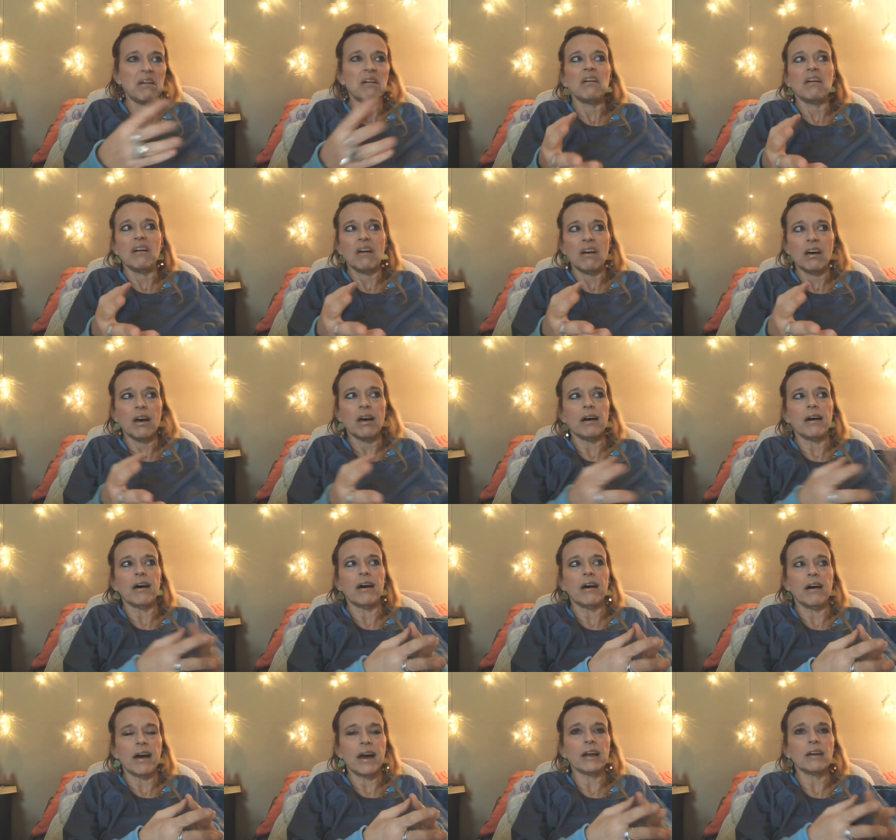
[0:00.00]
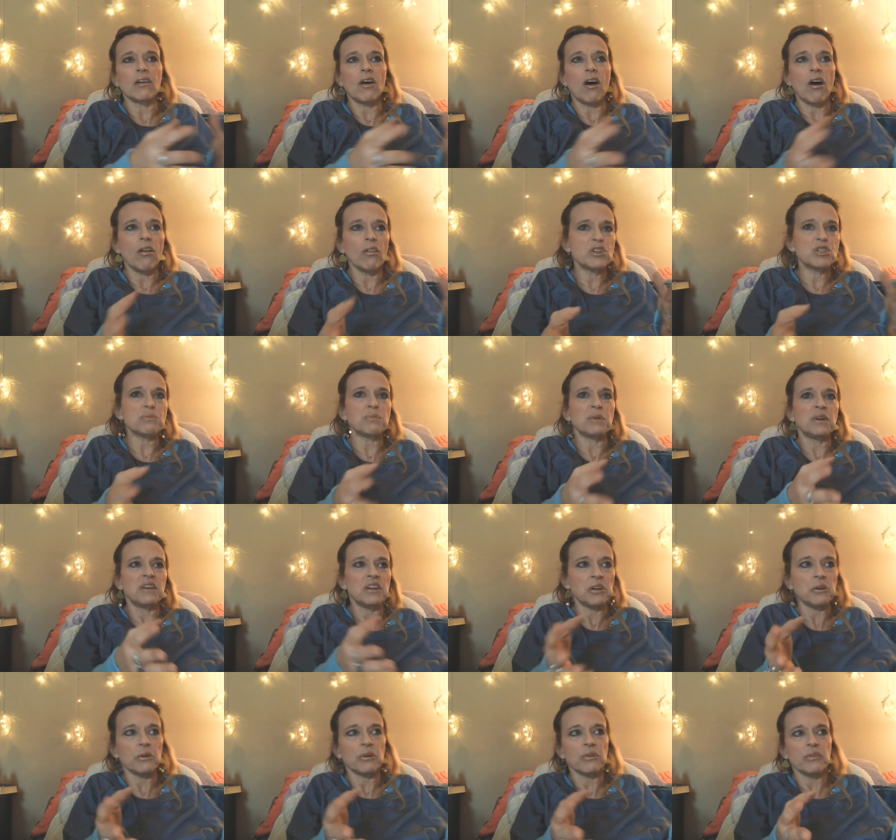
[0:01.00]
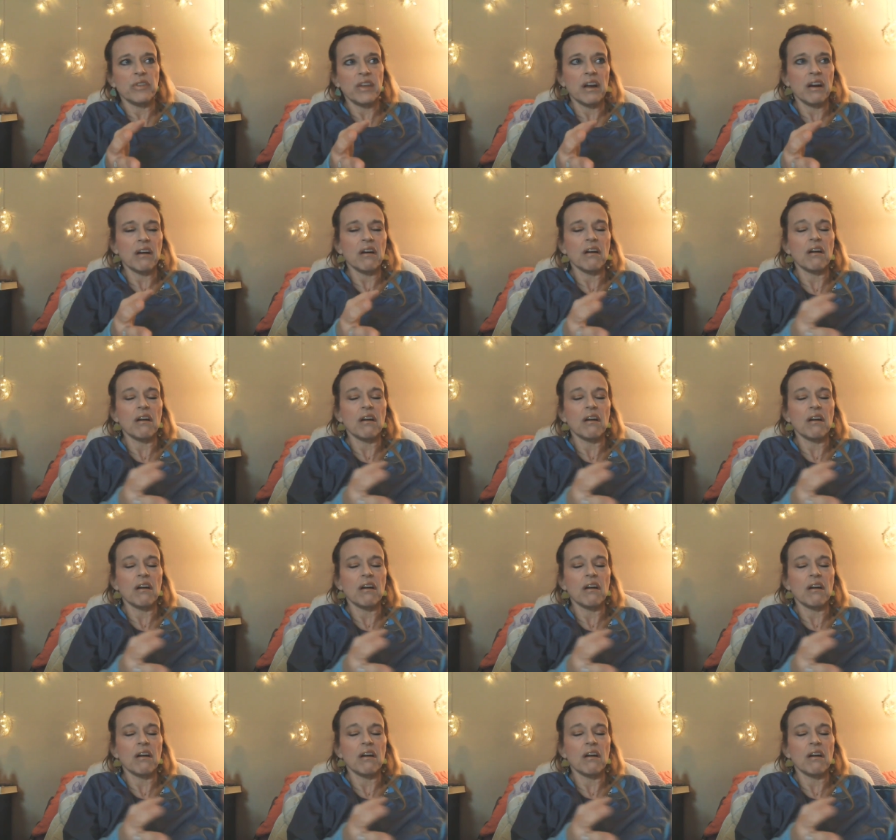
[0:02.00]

uh, acknowledgement here or there